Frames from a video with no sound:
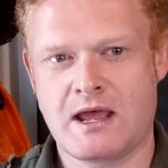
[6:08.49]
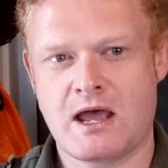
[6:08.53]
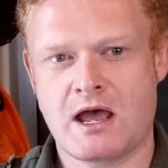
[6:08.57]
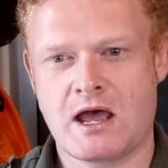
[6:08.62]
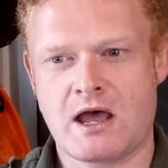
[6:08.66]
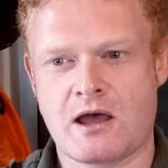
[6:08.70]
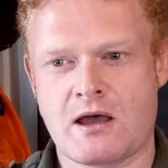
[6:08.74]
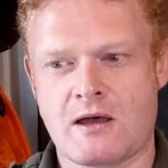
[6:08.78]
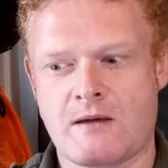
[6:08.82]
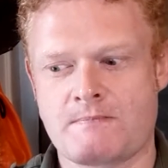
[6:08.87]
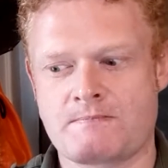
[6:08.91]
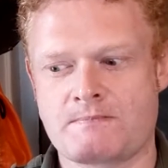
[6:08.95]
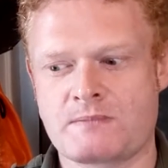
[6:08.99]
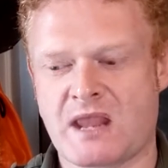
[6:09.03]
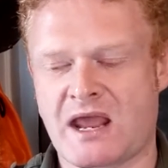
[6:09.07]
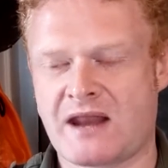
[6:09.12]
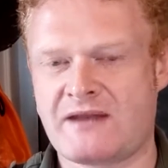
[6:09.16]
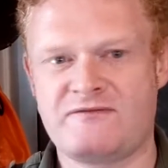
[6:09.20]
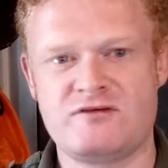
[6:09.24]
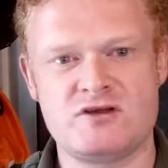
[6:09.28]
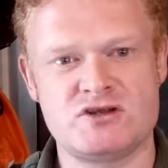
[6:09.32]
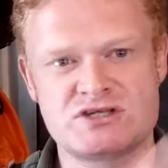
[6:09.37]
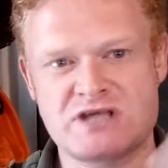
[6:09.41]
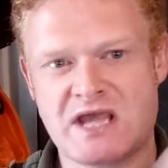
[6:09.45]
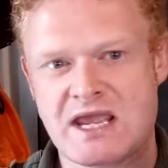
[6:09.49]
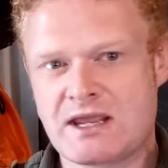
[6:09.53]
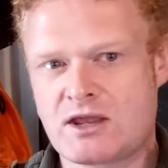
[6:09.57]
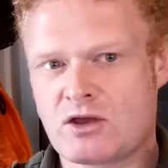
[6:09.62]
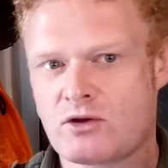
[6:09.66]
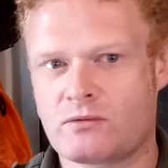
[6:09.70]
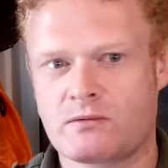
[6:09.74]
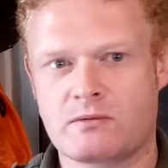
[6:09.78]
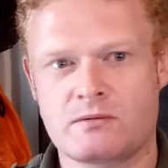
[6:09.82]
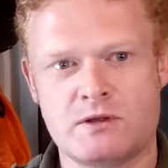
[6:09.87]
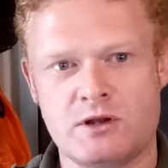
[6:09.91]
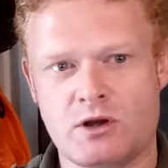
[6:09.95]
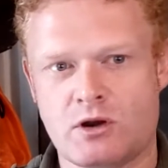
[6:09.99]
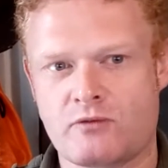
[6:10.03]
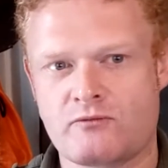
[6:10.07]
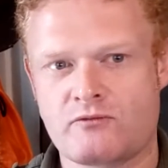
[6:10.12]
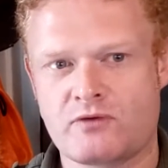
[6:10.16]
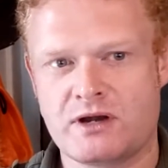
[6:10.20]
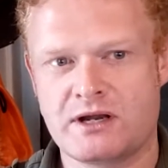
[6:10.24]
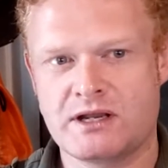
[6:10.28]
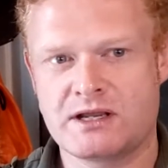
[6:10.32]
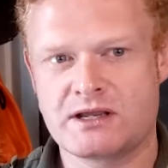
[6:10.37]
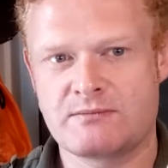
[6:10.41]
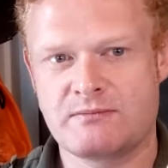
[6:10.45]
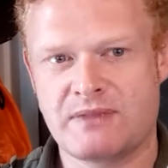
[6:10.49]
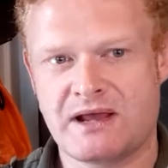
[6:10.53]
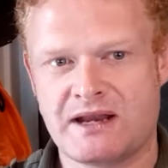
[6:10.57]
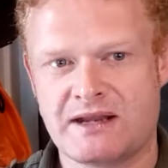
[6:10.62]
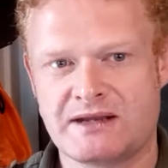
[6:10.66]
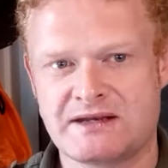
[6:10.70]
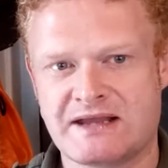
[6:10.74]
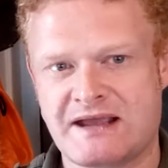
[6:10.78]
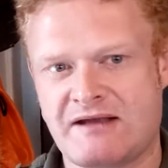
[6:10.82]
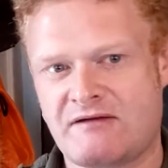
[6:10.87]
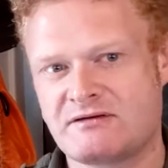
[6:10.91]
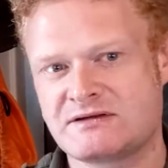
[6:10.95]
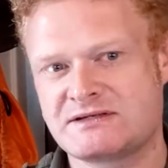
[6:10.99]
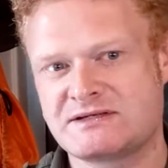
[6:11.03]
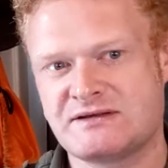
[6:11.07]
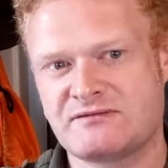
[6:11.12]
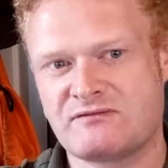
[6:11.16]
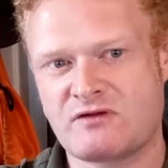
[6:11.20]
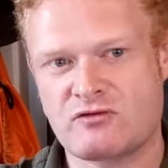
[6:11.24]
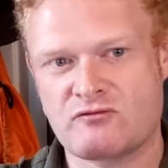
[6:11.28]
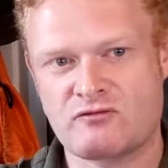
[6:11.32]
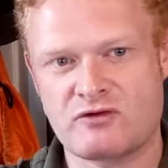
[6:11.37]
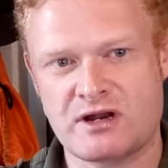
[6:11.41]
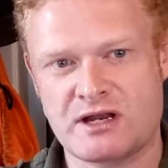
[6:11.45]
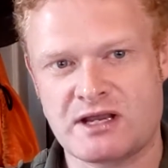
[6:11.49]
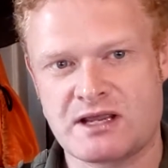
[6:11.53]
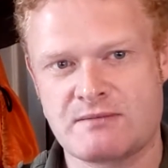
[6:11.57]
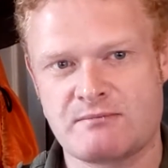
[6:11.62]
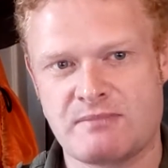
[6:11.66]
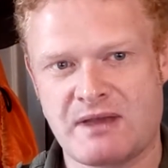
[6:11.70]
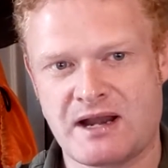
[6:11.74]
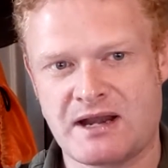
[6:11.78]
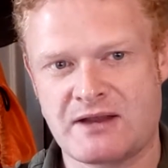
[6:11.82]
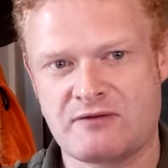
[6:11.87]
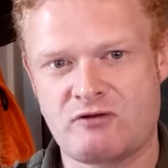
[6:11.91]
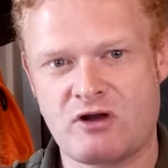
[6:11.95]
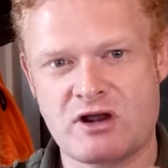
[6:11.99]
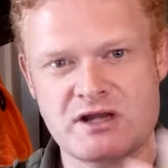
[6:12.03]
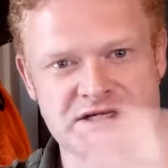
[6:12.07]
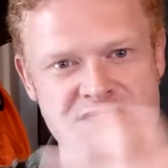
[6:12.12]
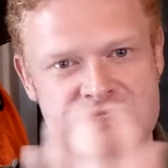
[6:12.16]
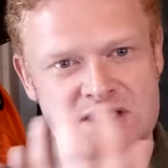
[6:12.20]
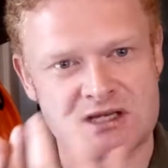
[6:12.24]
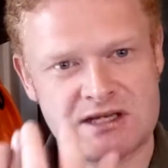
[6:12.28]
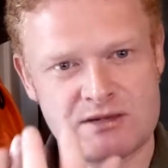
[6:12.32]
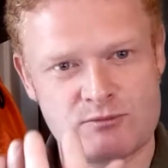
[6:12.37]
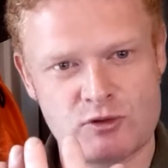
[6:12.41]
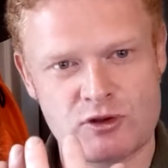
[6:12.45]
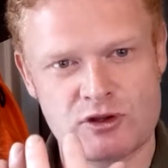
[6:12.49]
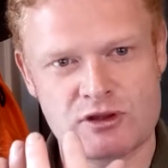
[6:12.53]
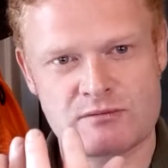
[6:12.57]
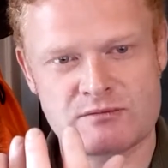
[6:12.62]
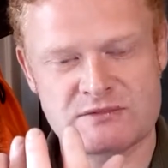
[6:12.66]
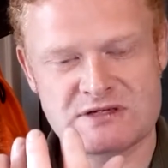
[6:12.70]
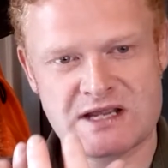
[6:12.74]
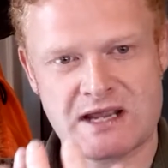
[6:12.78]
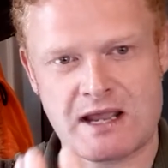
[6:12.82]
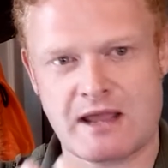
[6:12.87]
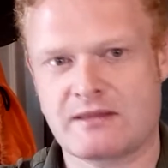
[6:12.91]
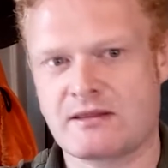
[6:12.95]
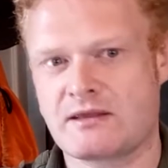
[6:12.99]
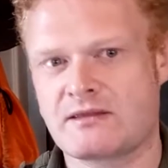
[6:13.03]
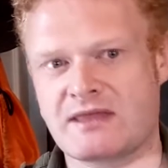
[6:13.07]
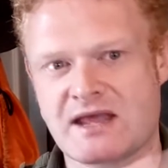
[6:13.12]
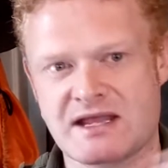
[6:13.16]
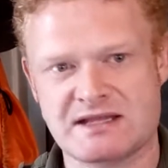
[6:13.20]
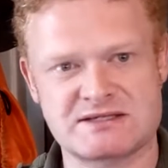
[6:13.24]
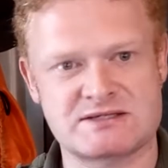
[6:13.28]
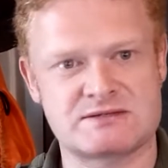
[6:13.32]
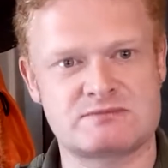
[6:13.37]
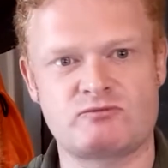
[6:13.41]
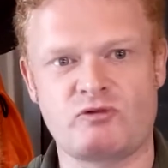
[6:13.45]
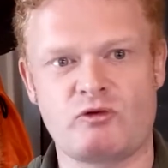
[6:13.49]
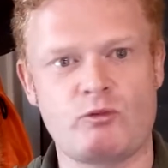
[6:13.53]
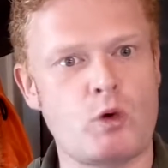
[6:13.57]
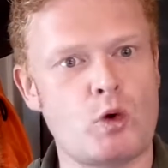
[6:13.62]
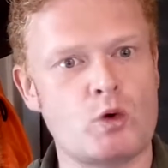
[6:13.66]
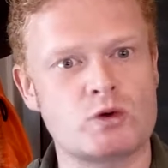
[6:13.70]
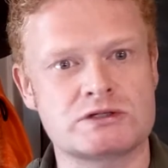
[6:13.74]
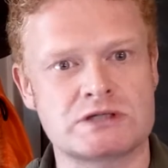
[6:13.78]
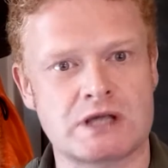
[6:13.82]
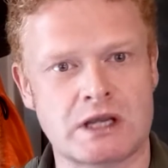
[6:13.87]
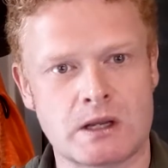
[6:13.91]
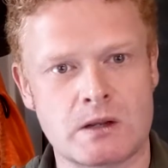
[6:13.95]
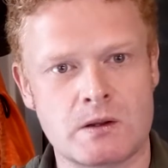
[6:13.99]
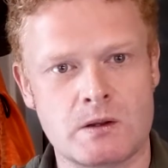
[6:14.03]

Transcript: Um, and if you take, you know, a really compelling narrative and really compelling writing and you put them together, that's reporting.